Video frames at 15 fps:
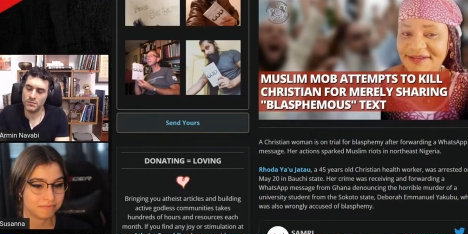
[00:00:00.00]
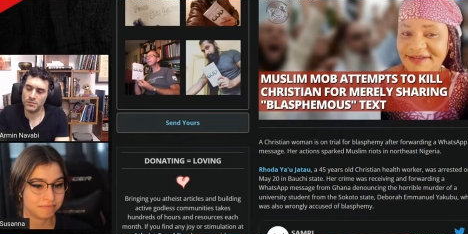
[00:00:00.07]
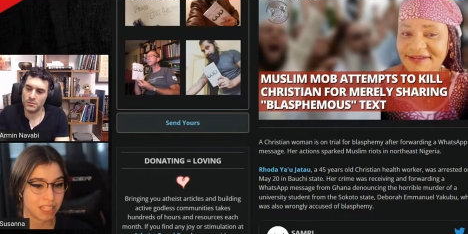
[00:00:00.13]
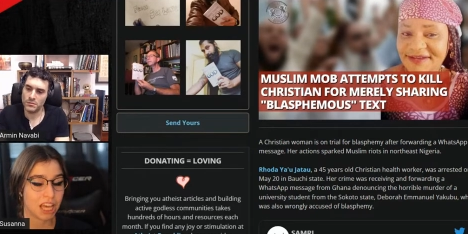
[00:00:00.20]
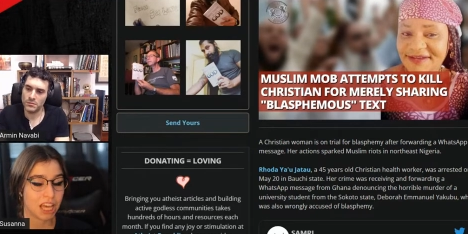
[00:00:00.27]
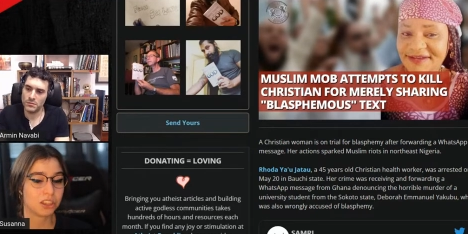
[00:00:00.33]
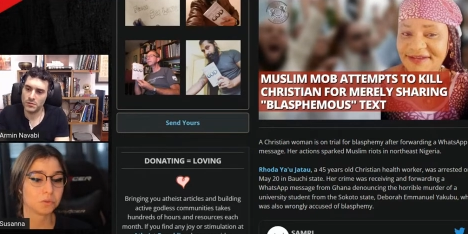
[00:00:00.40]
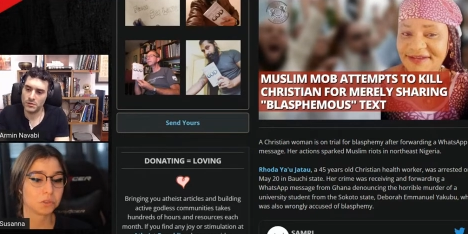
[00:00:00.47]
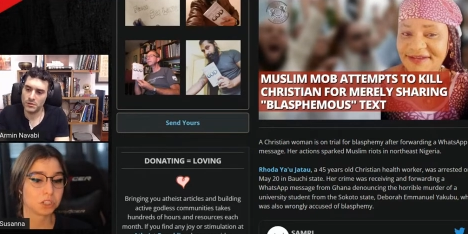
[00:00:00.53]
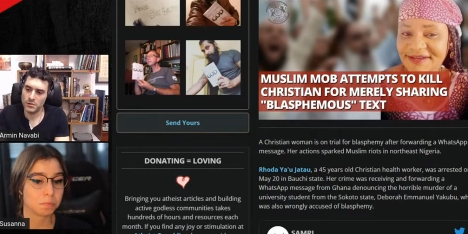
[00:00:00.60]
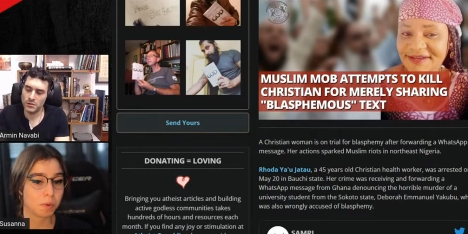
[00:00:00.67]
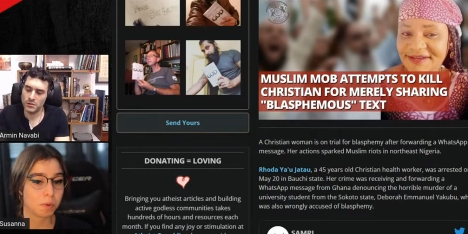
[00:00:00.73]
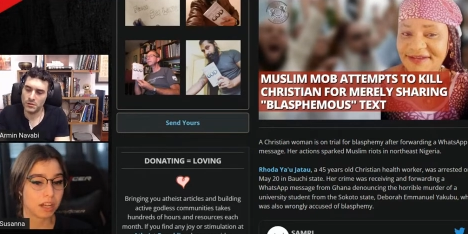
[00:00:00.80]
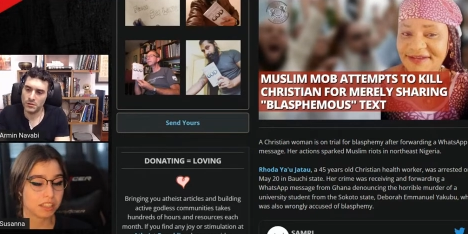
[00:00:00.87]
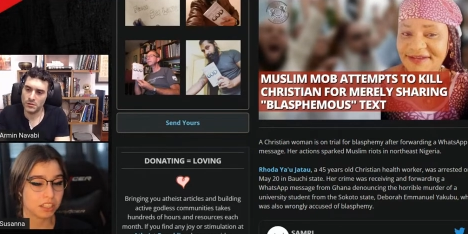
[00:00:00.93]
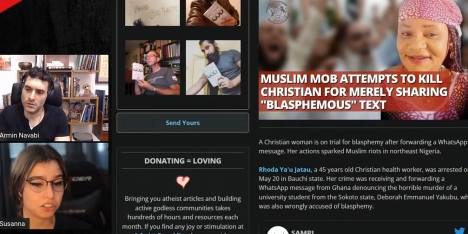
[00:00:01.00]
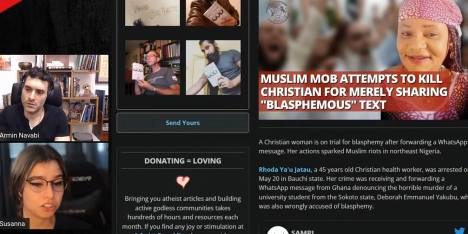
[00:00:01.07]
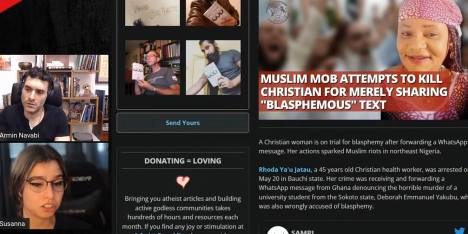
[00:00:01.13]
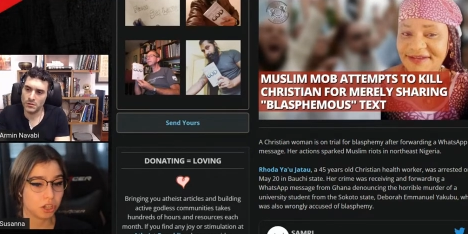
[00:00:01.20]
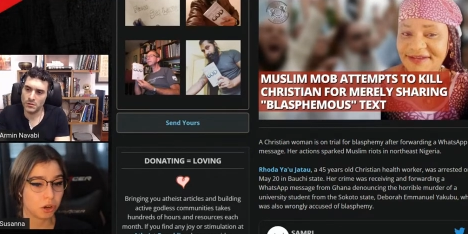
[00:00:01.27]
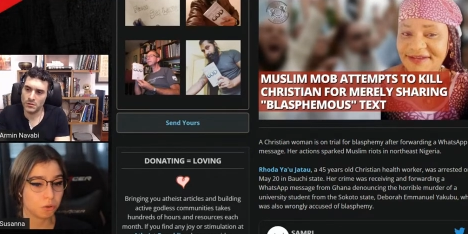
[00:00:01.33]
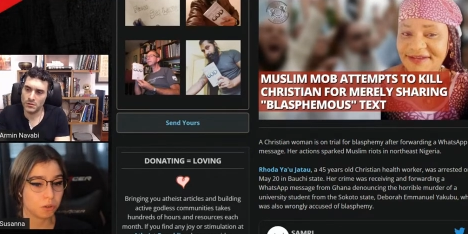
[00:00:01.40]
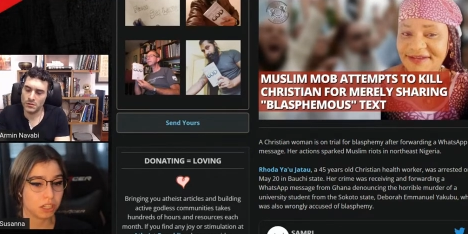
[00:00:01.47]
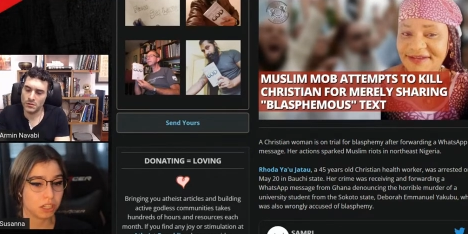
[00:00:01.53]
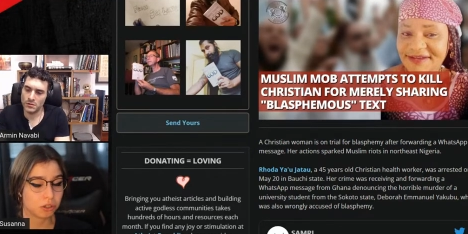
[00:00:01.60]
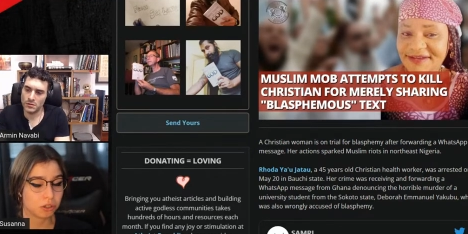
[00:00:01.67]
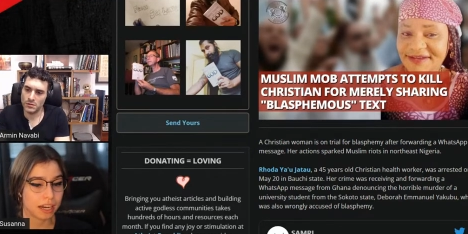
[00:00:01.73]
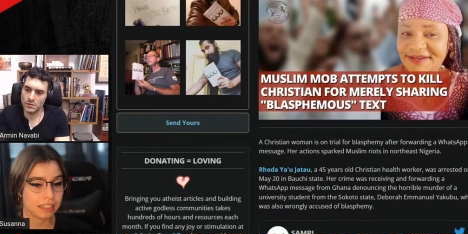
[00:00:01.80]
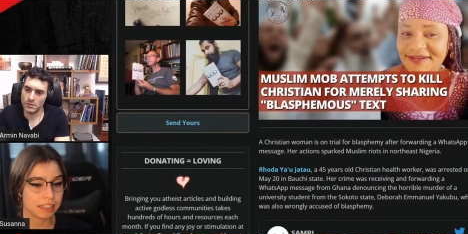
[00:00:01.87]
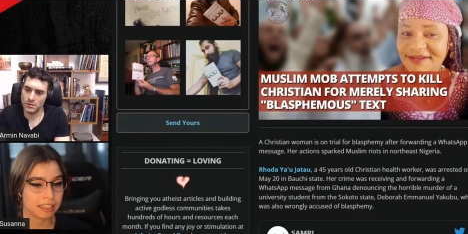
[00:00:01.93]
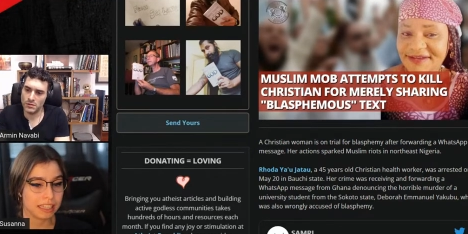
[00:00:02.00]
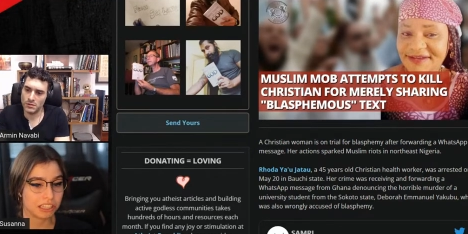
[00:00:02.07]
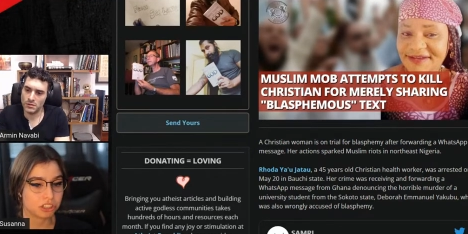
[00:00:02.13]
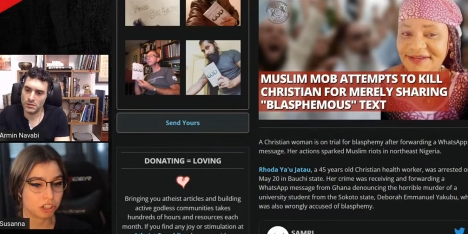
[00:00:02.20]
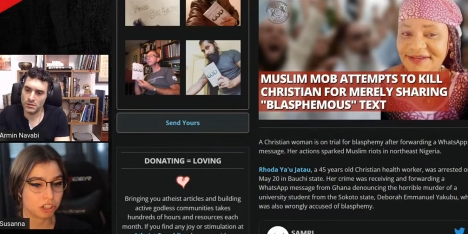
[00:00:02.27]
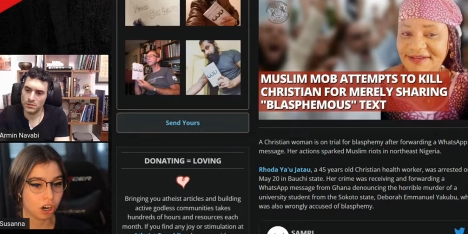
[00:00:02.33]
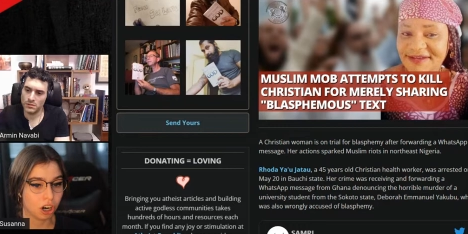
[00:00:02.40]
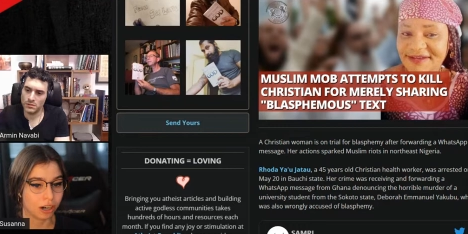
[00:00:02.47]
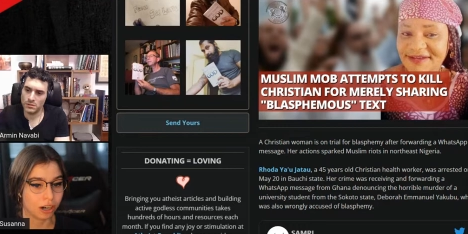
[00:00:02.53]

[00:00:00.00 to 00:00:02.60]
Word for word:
Speaker 1: the response is to go and try and lynch her.